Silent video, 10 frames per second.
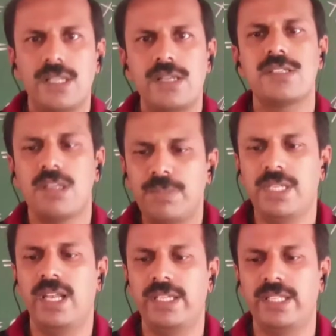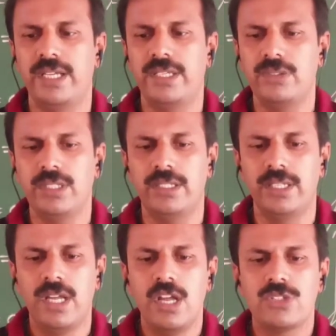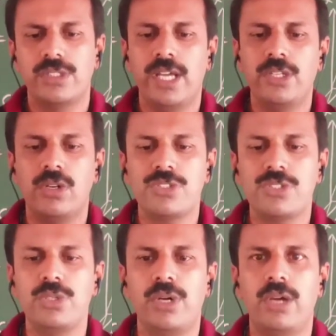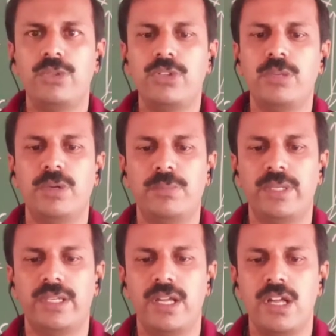something like that. Okay, so that also you have to remember.